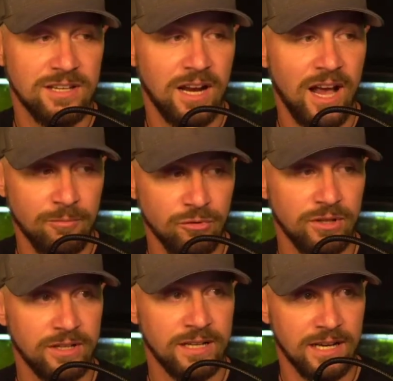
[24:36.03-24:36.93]
I'm really
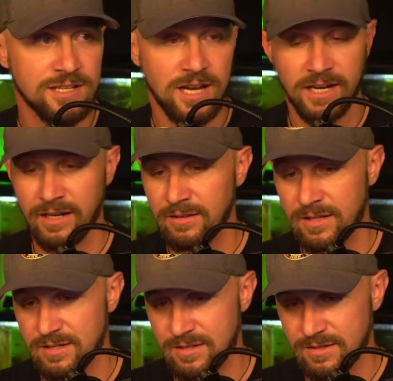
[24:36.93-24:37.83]
excited. This
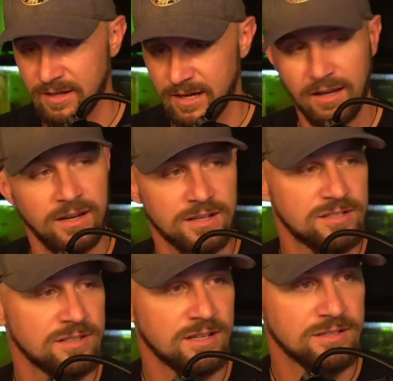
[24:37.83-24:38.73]
is like an
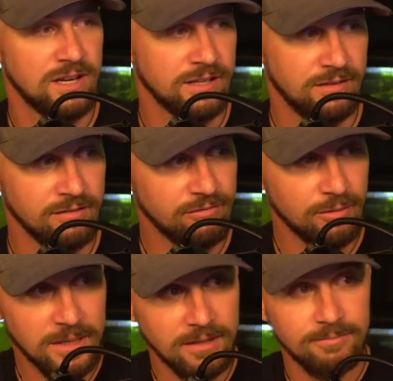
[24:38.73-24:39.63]
exciting thing for me